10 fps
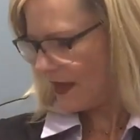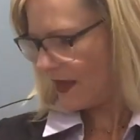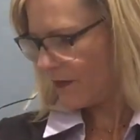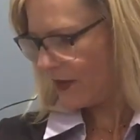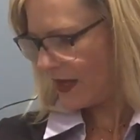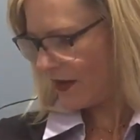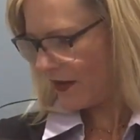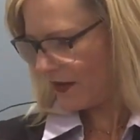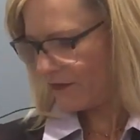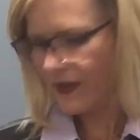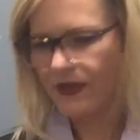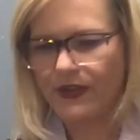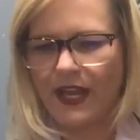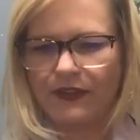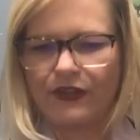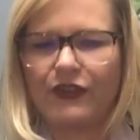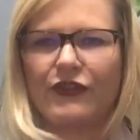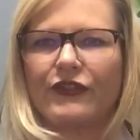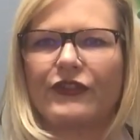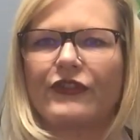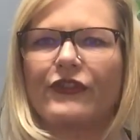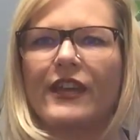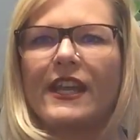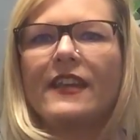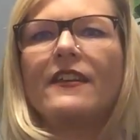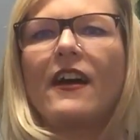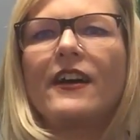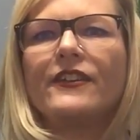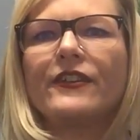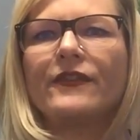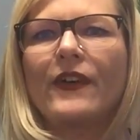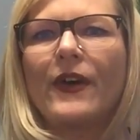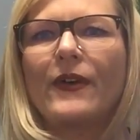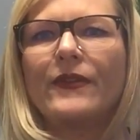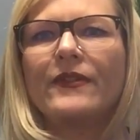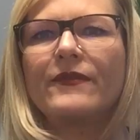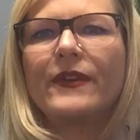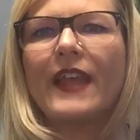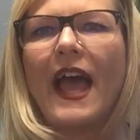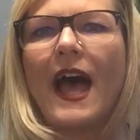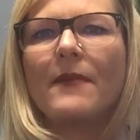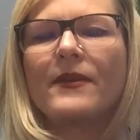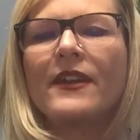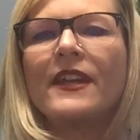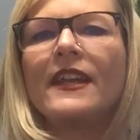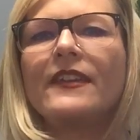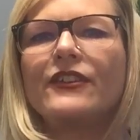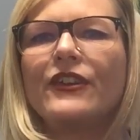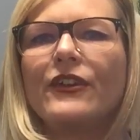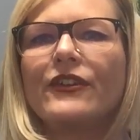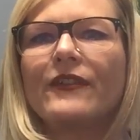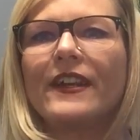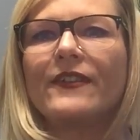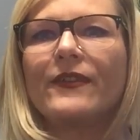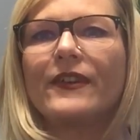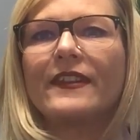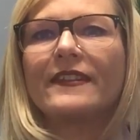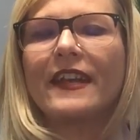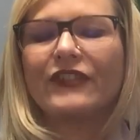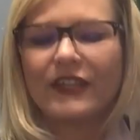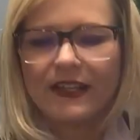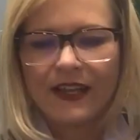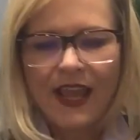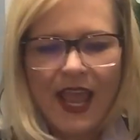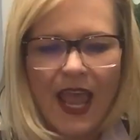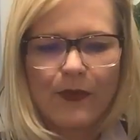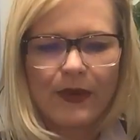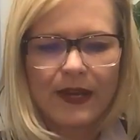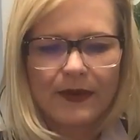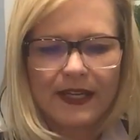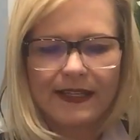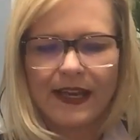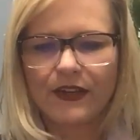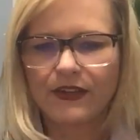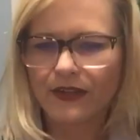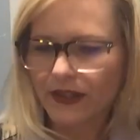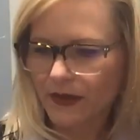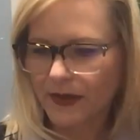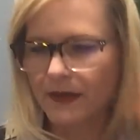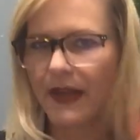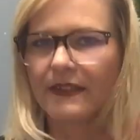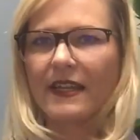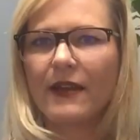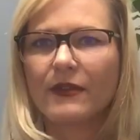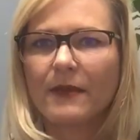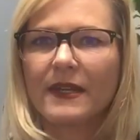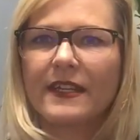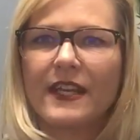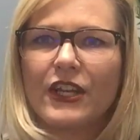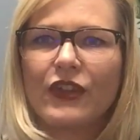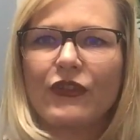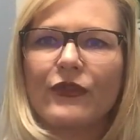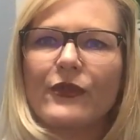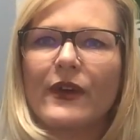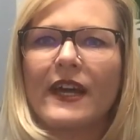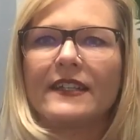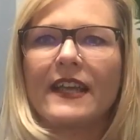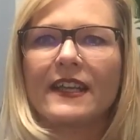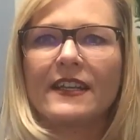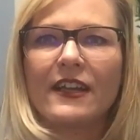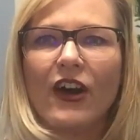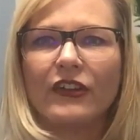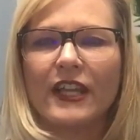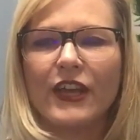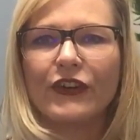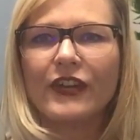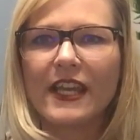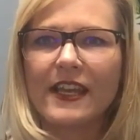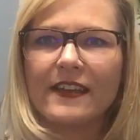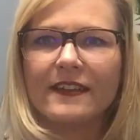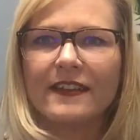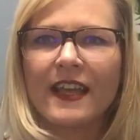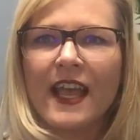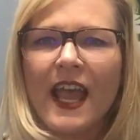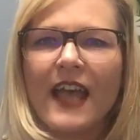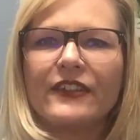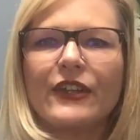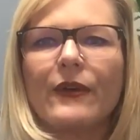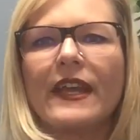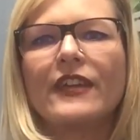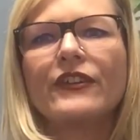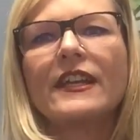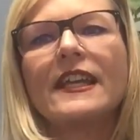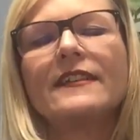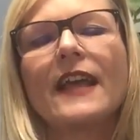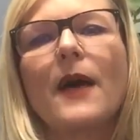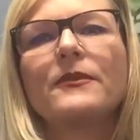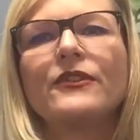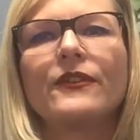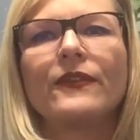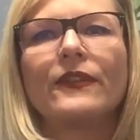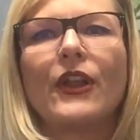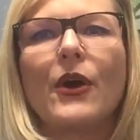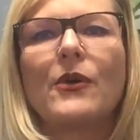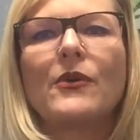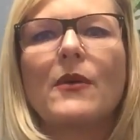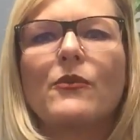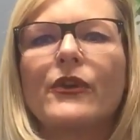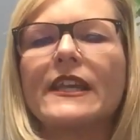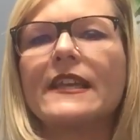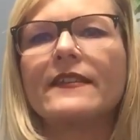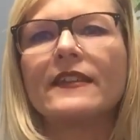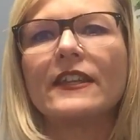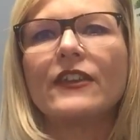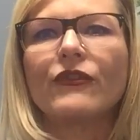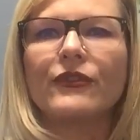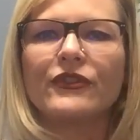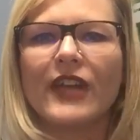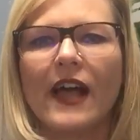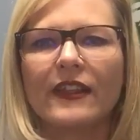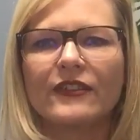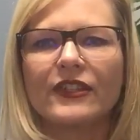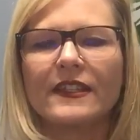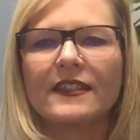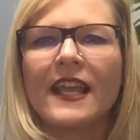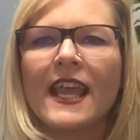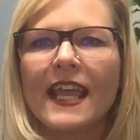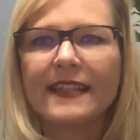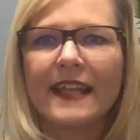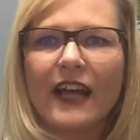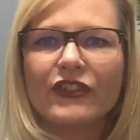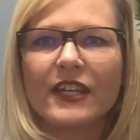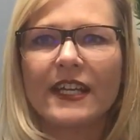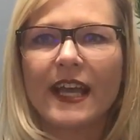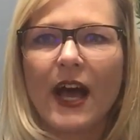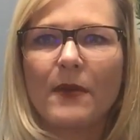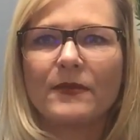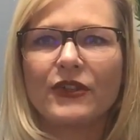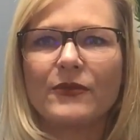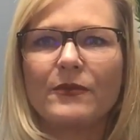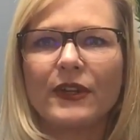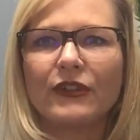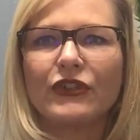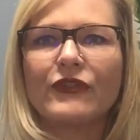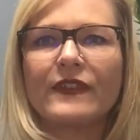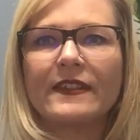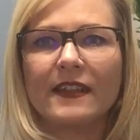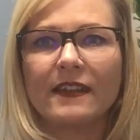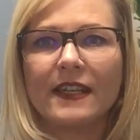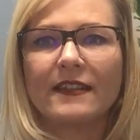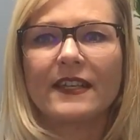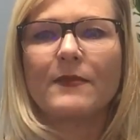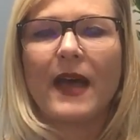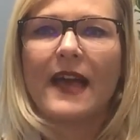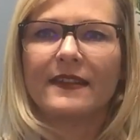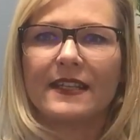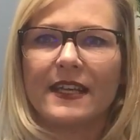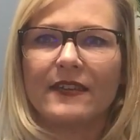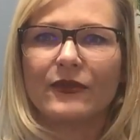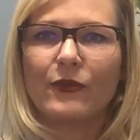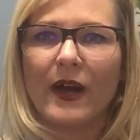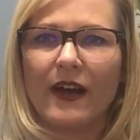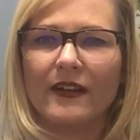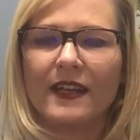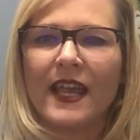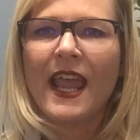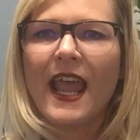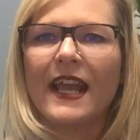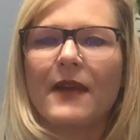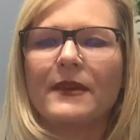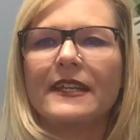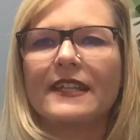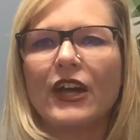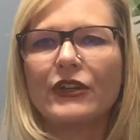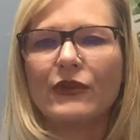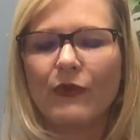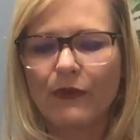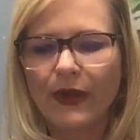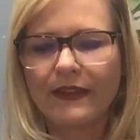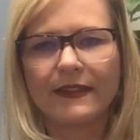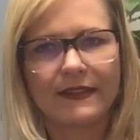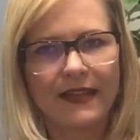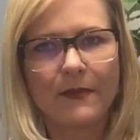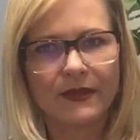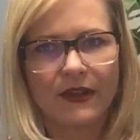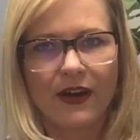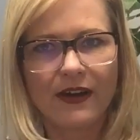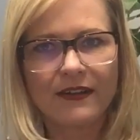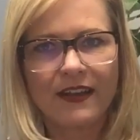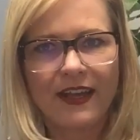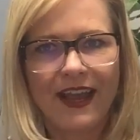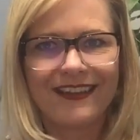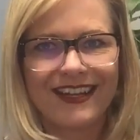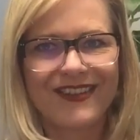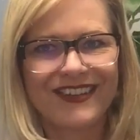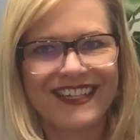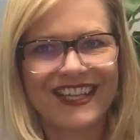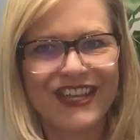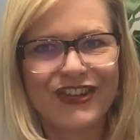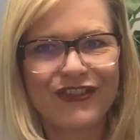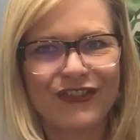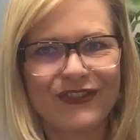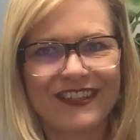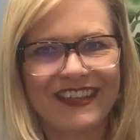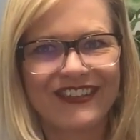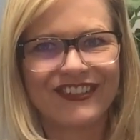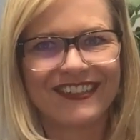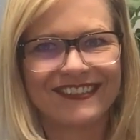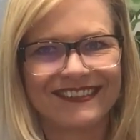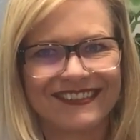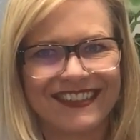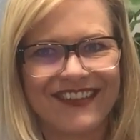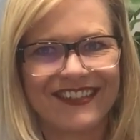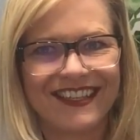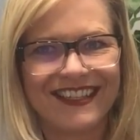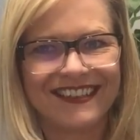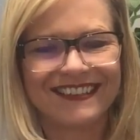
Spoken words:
And when you get to your screen on your phone for the app, you know you're ready for the session. And what I'm going to tell you a little bit about today is I'm going to take you through a technique called inner ease. And so inner ease helps you to flow more easily through challenges. It's actually going to help to build your resilience capacity as well. And I'm going to tell you what the steps are, and then I'm going to take you through a session. Sound good?